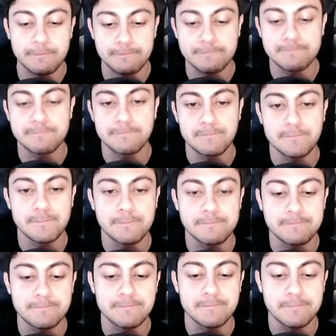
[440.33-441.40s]

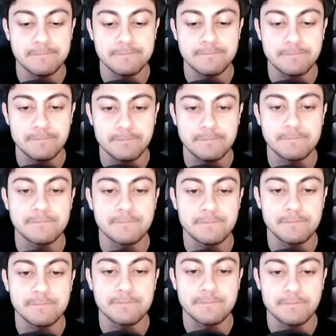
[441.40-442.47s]

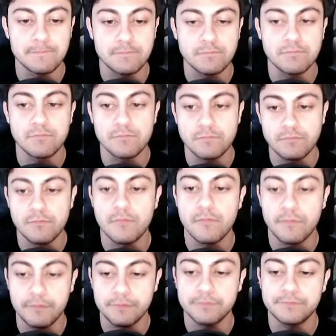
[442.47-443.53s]

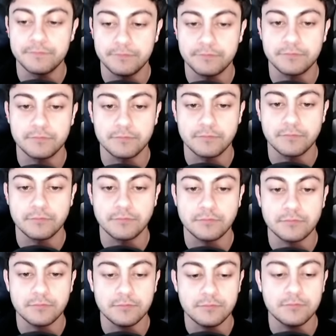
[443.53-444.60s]

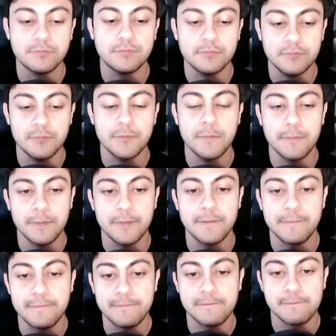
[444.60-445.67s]

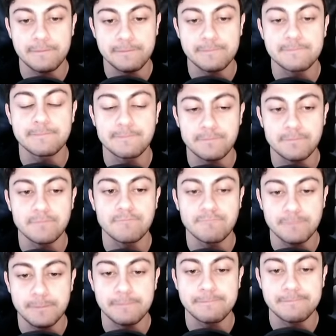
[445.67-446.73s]

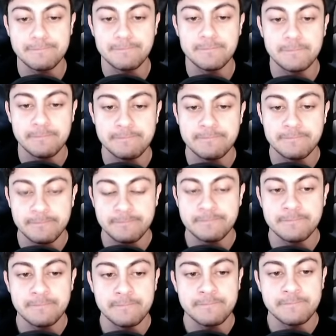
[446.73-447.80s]

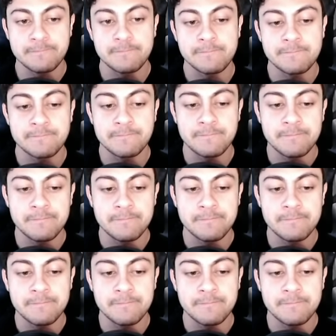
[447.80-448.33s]
No words are spoken by the person on screen.